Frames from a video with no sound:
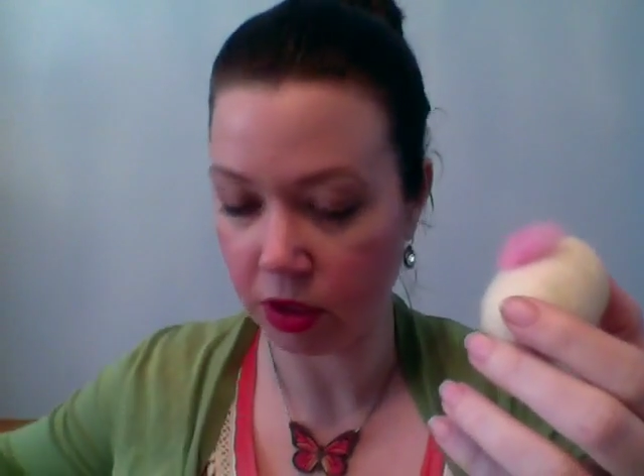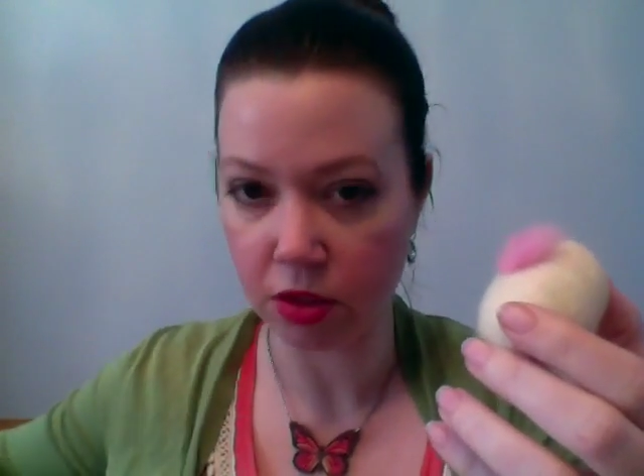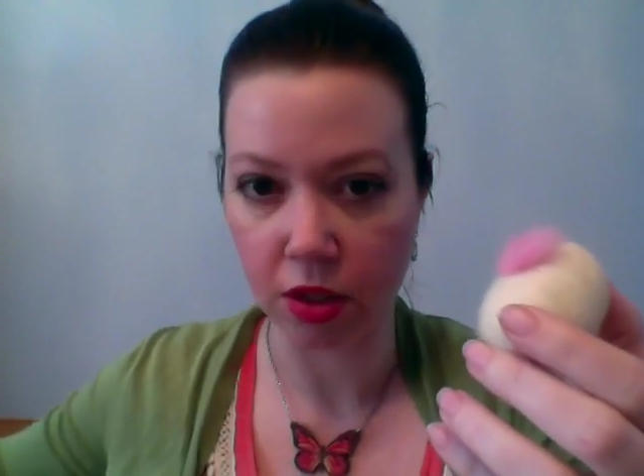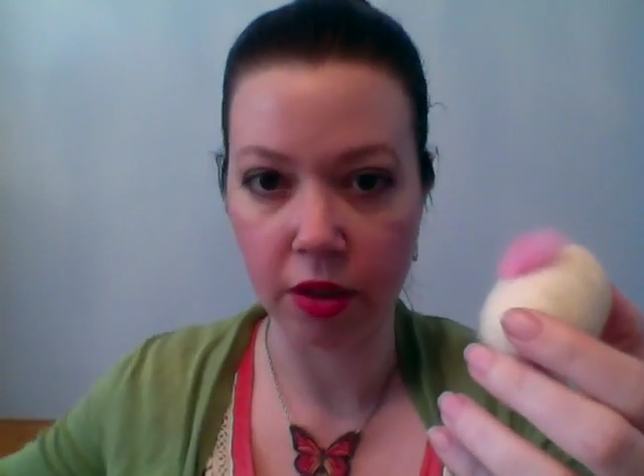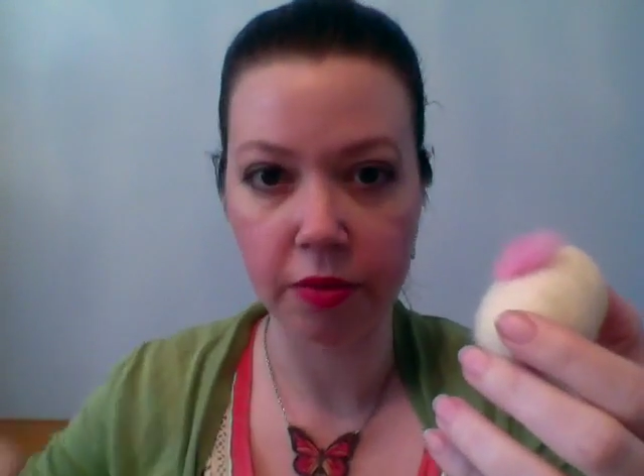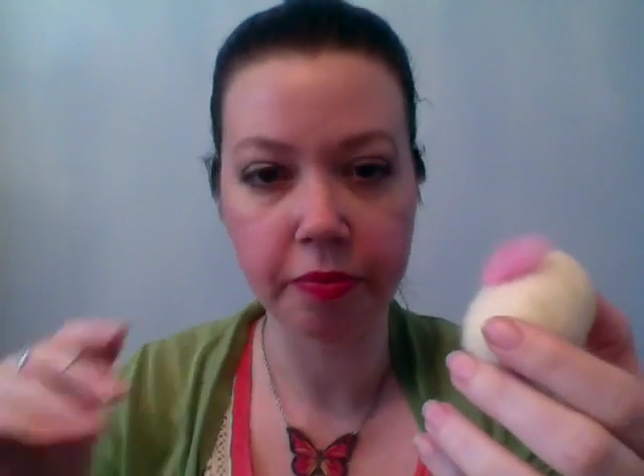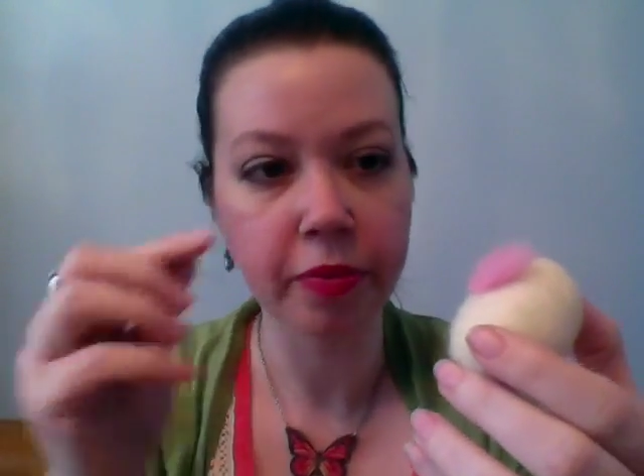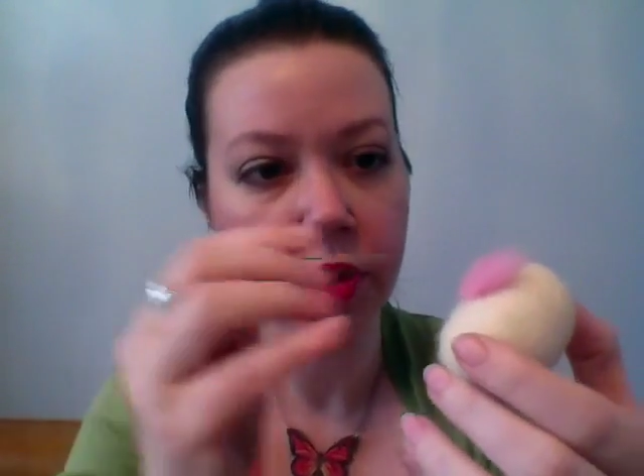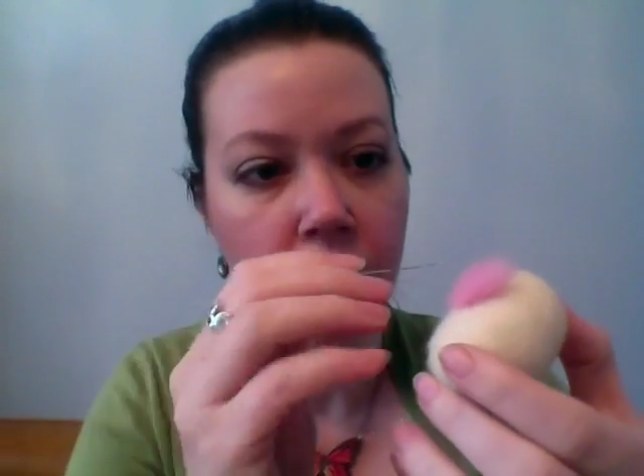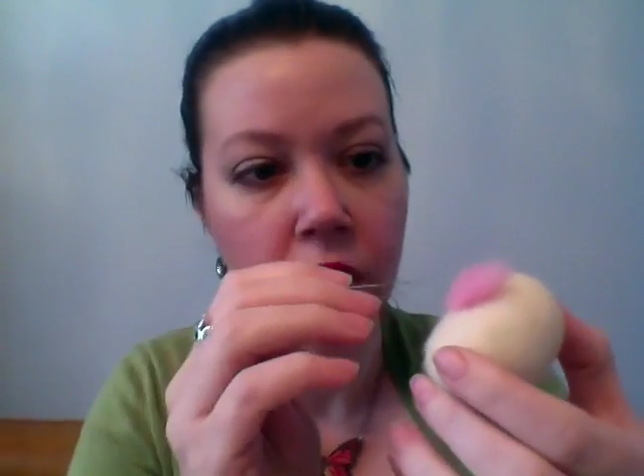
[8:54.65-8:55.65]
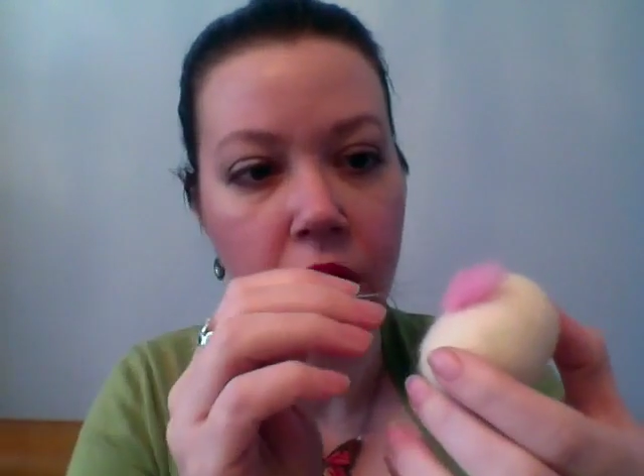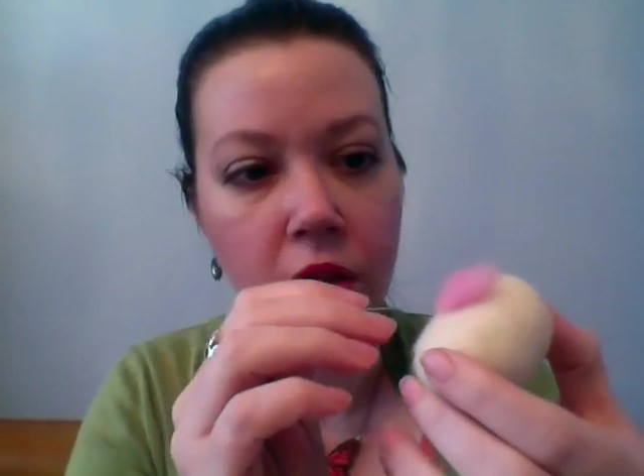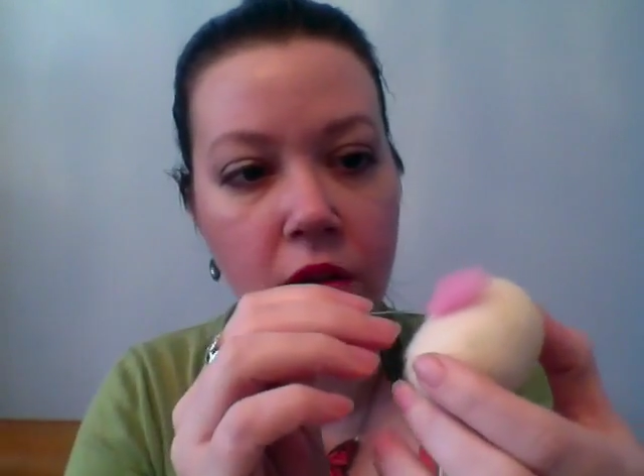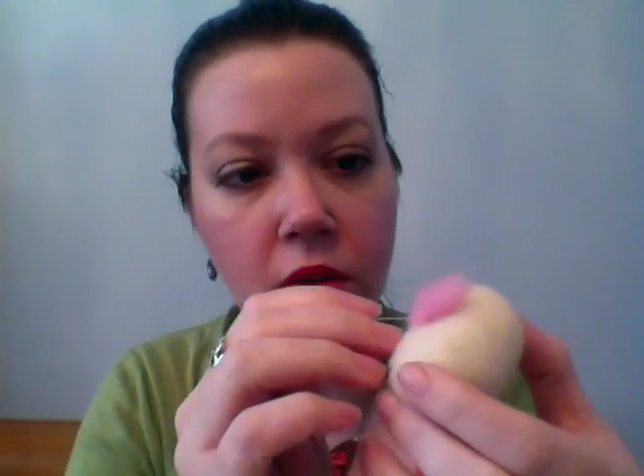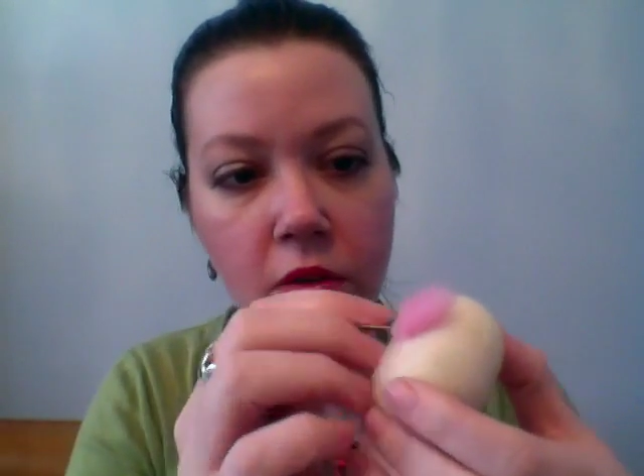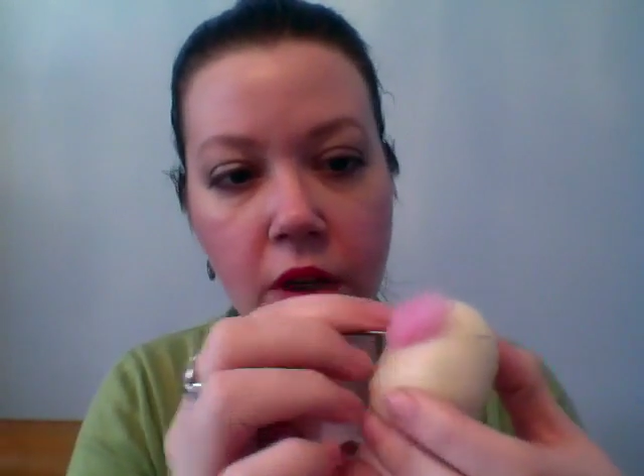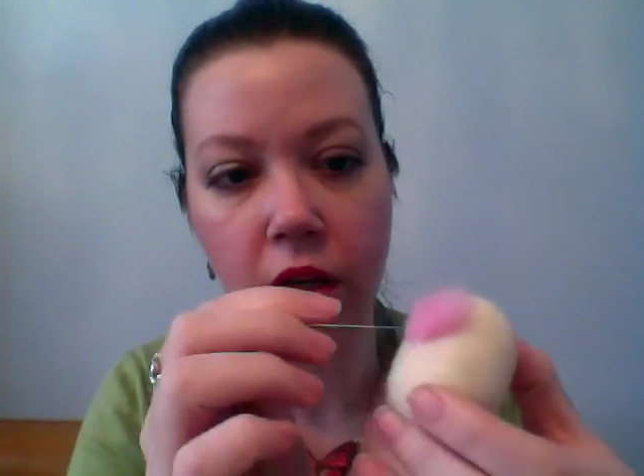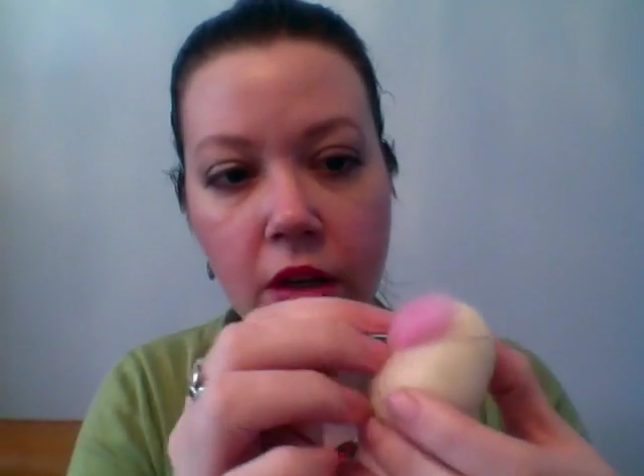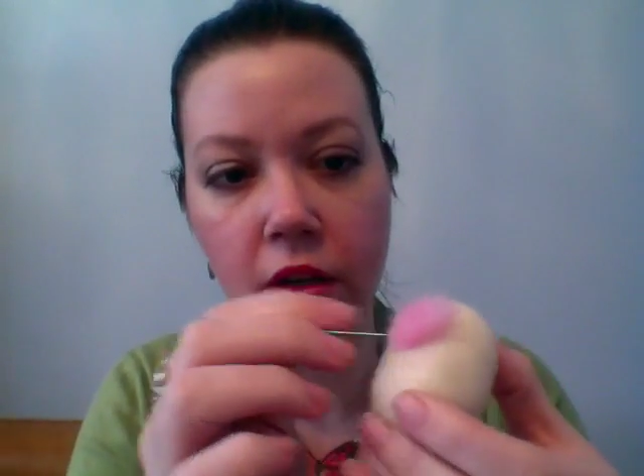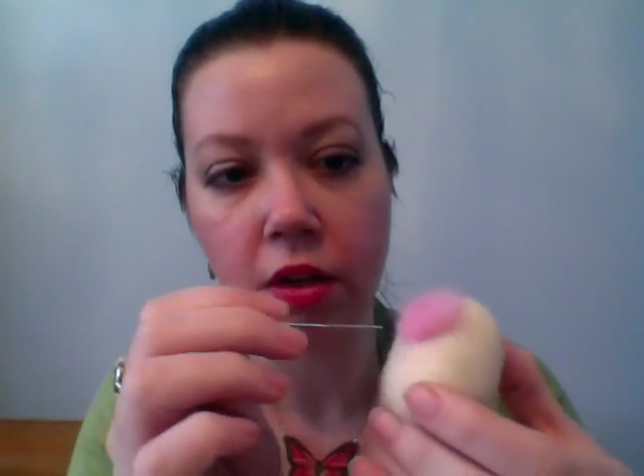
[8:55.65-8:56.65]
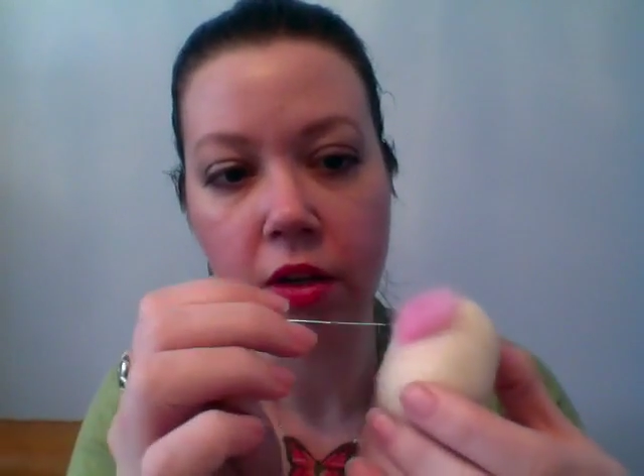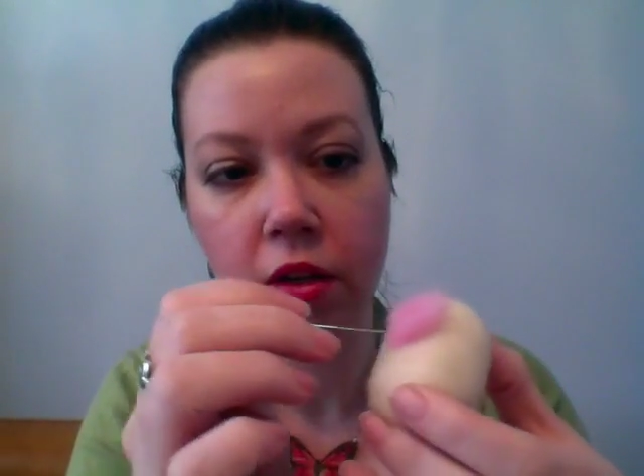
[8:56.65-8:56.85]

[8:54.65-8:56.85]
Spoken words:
sorry, you can